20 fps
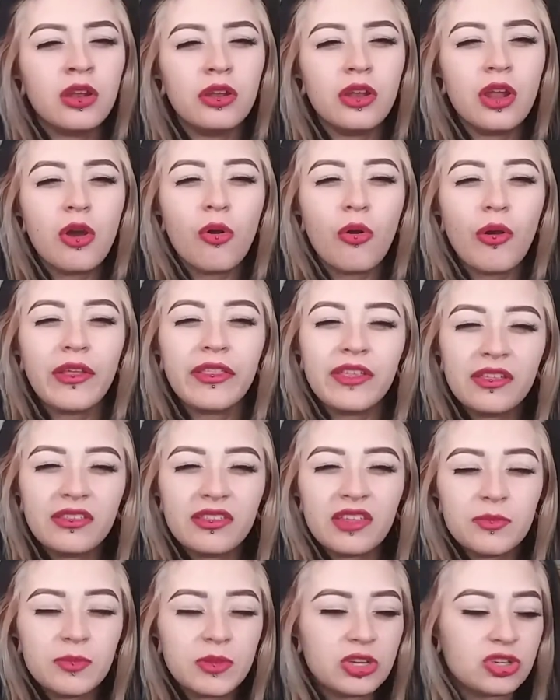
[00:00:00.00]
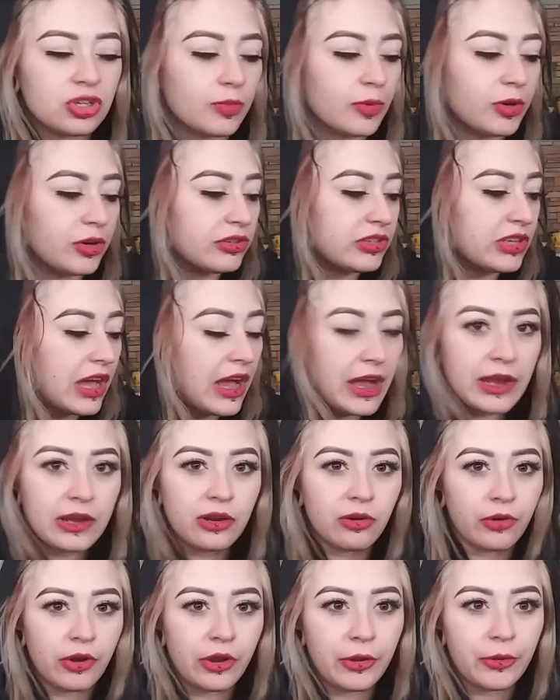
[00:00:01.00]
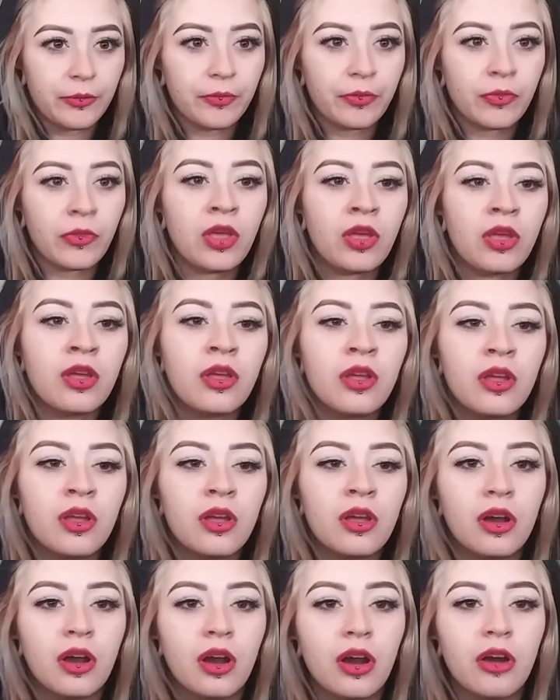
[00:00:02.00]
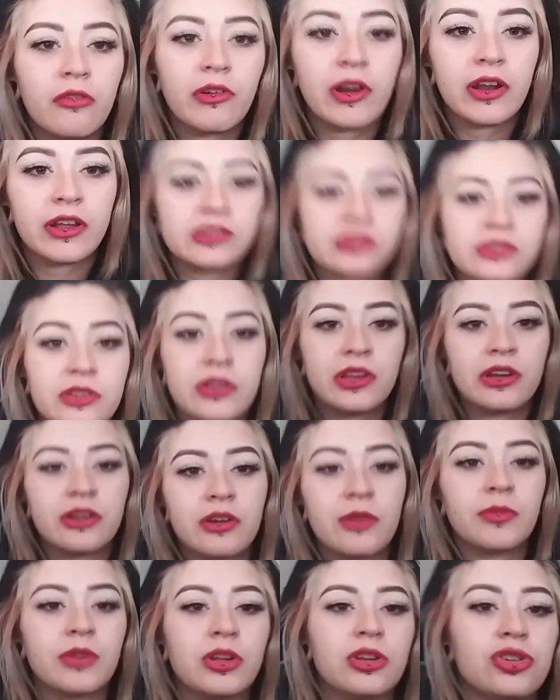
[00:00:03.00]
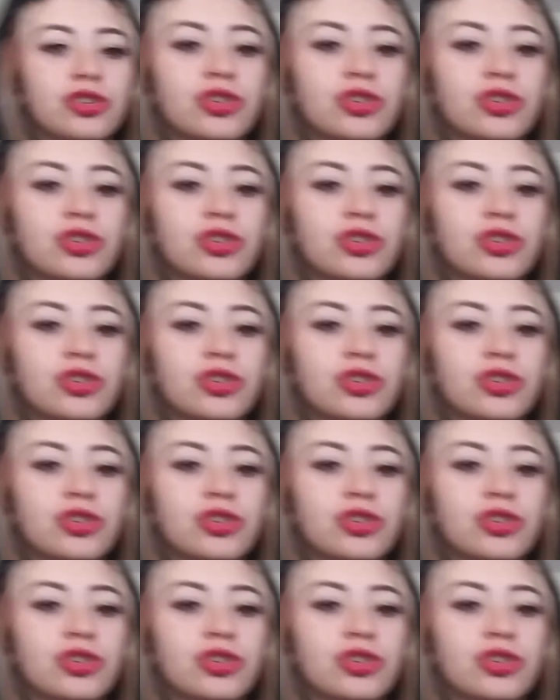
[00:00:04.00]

No, I think they'd be shimmers. I don't know. Alright, so here I'm going to